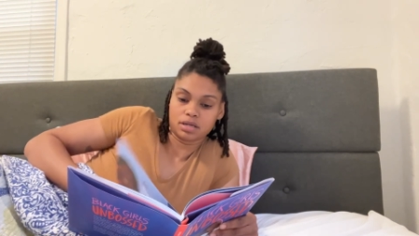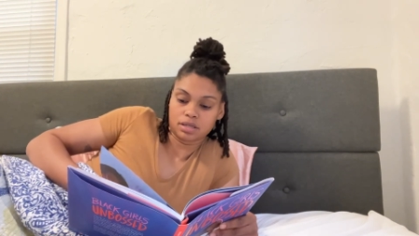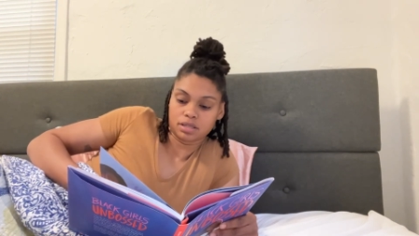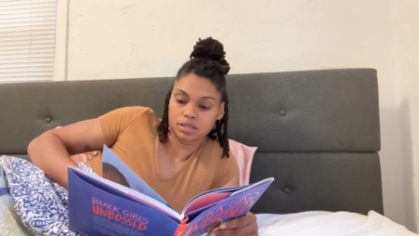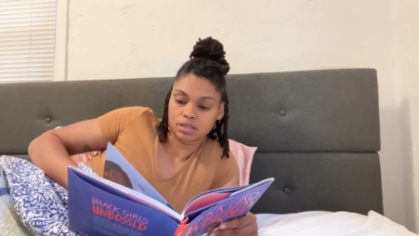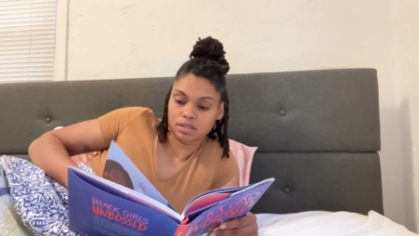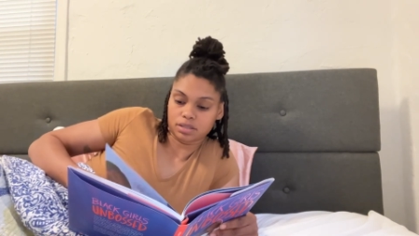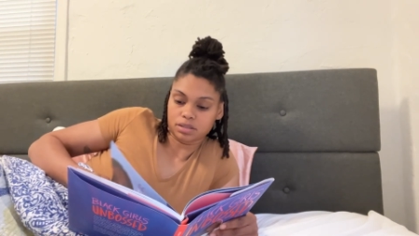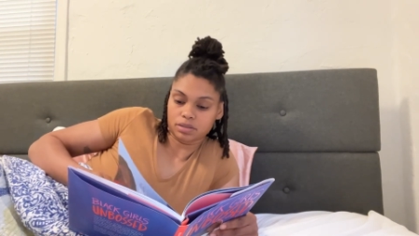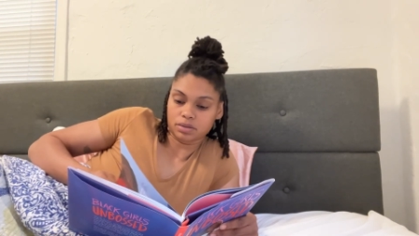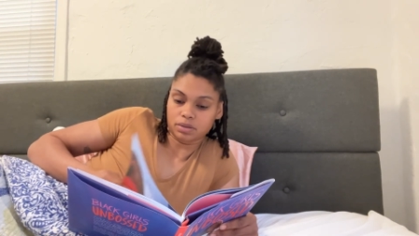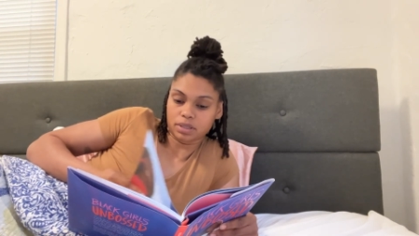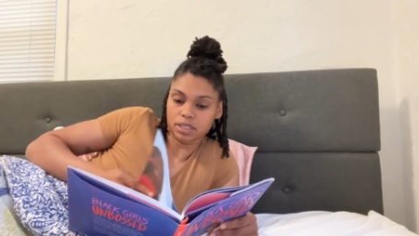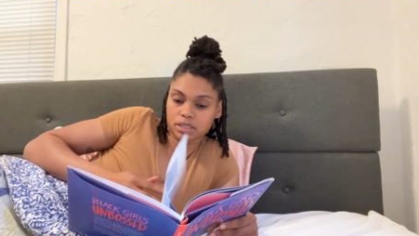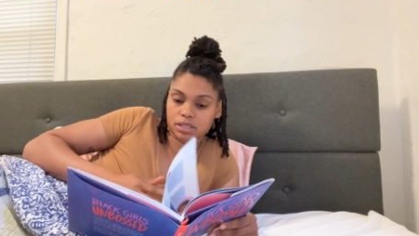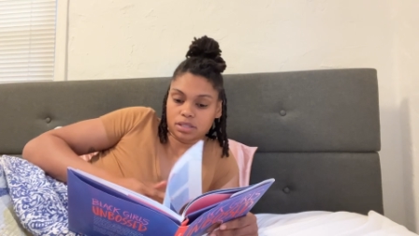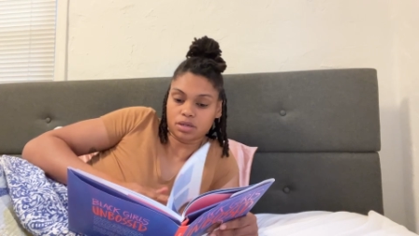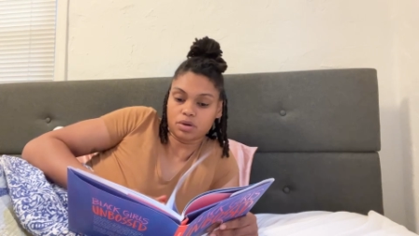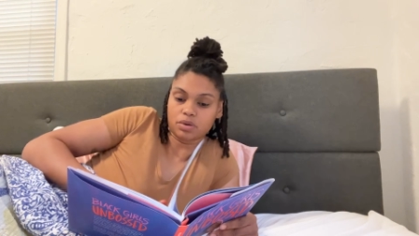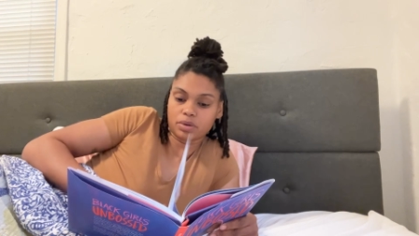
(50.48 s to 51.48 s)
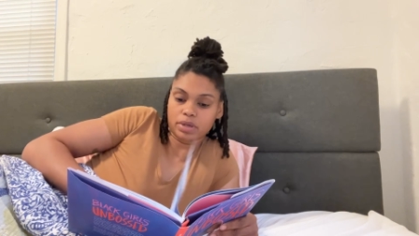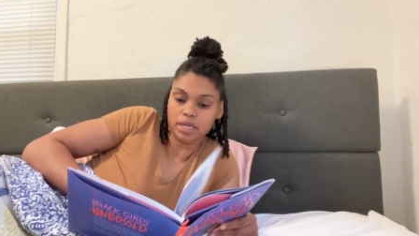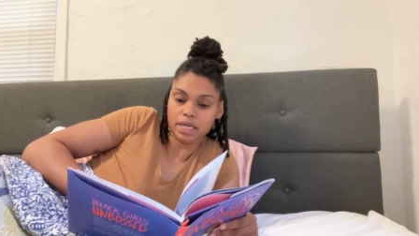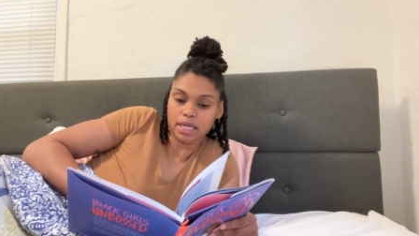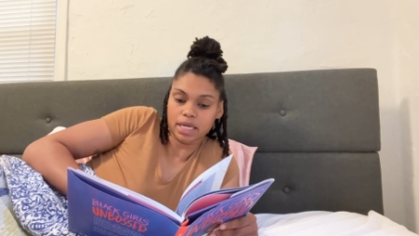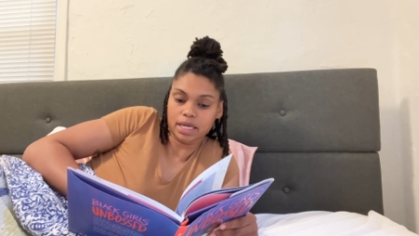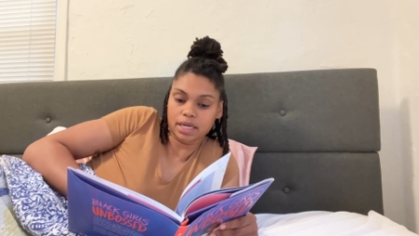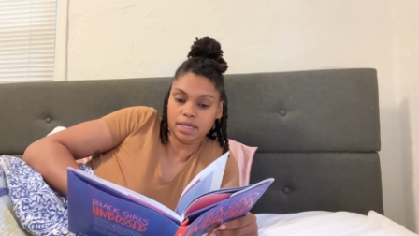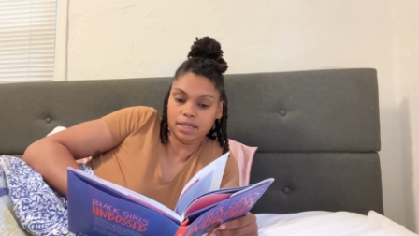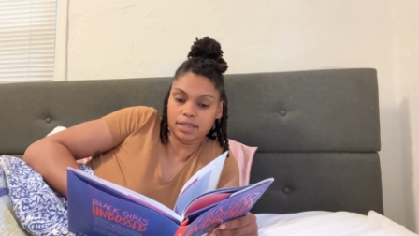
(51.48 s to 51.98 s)
So let's go
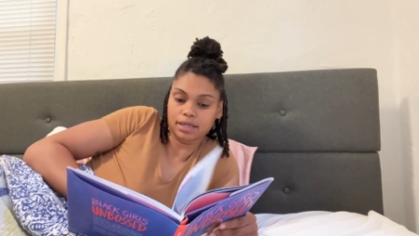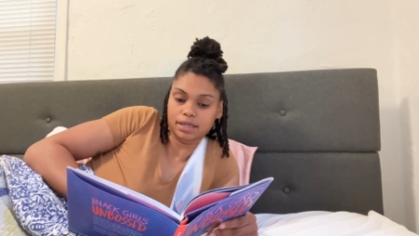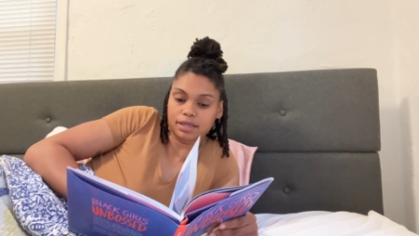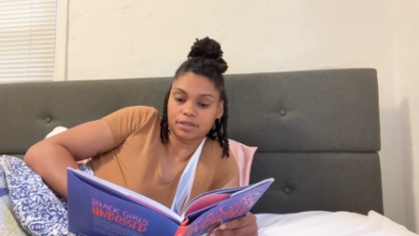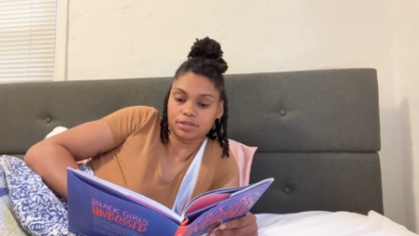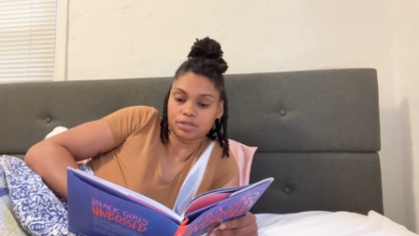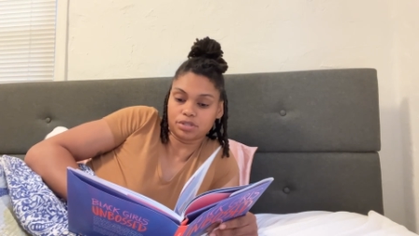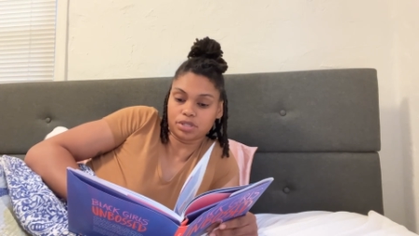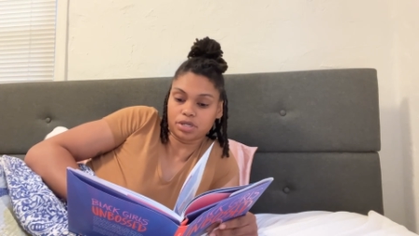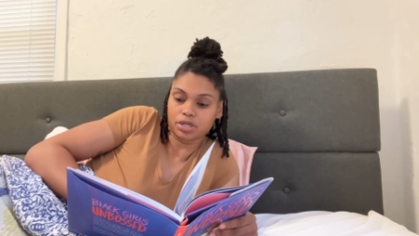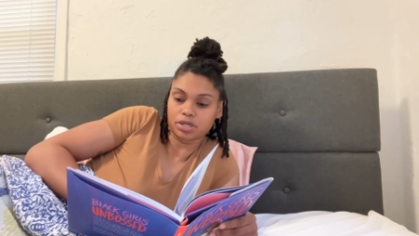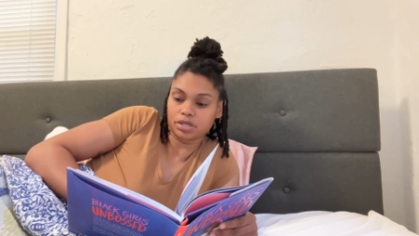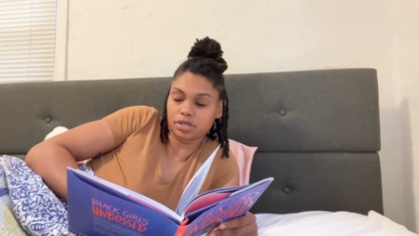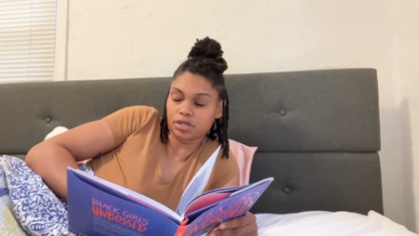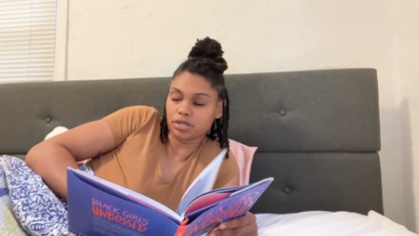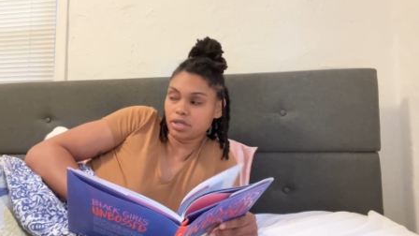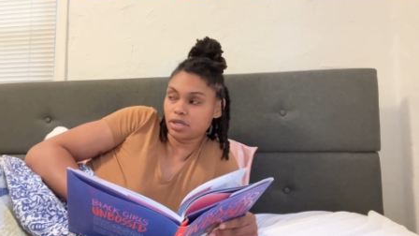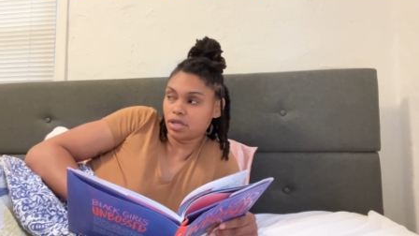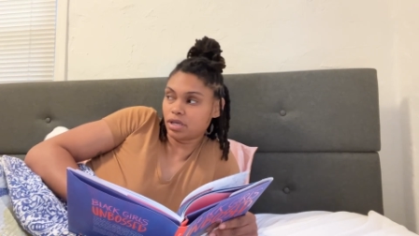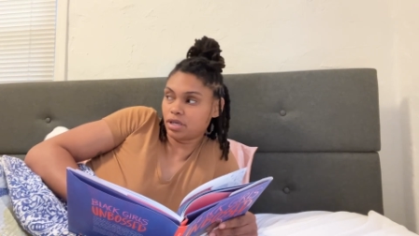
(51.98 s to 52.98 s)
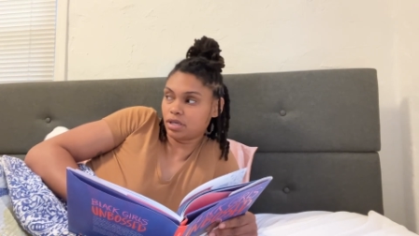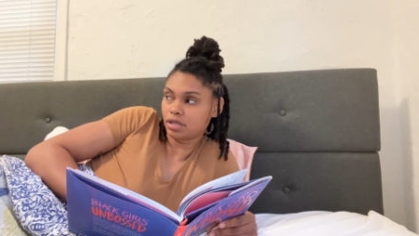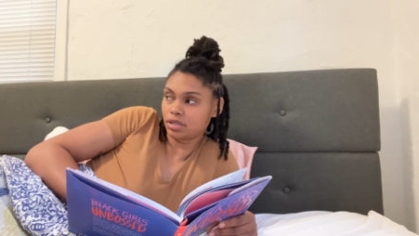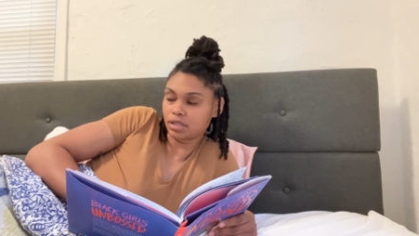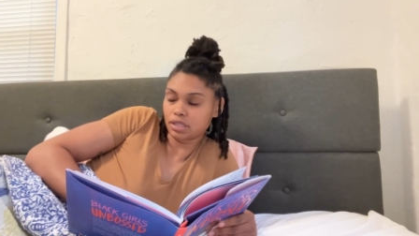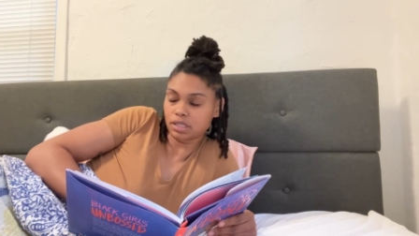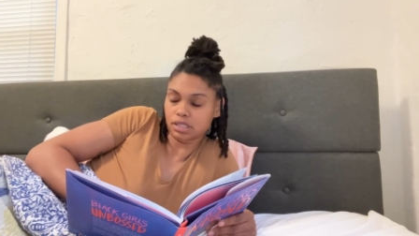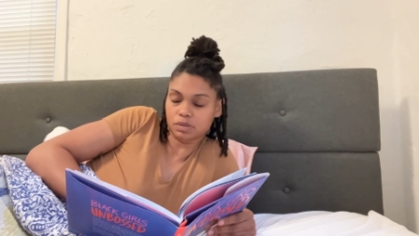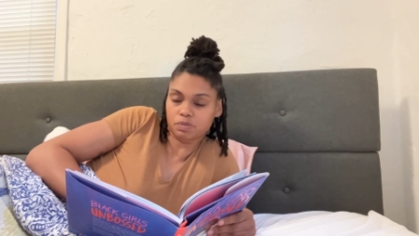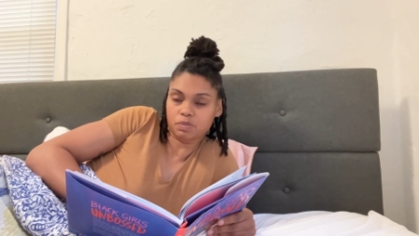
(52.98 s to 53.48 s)
ahead and turn
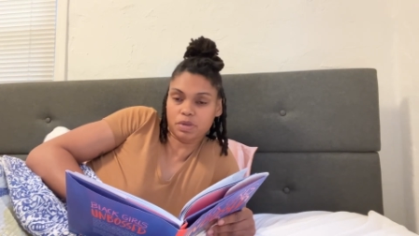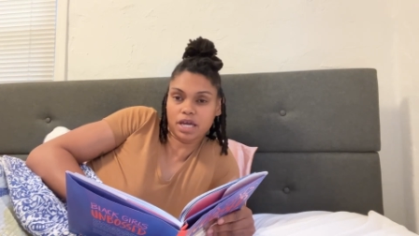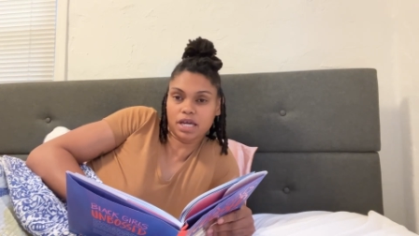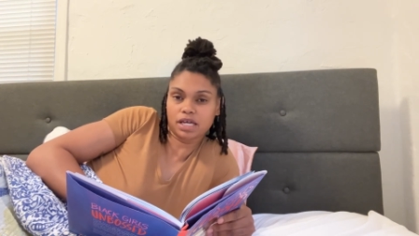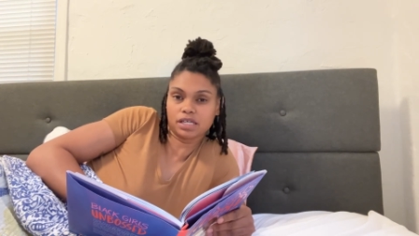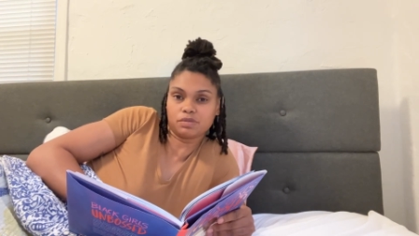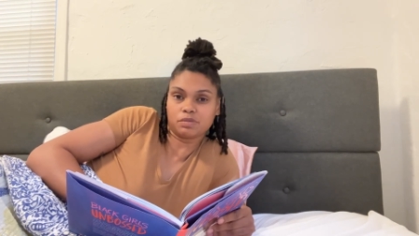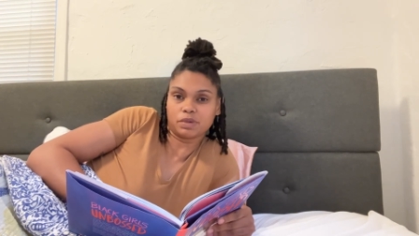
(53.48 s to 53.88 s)
this page.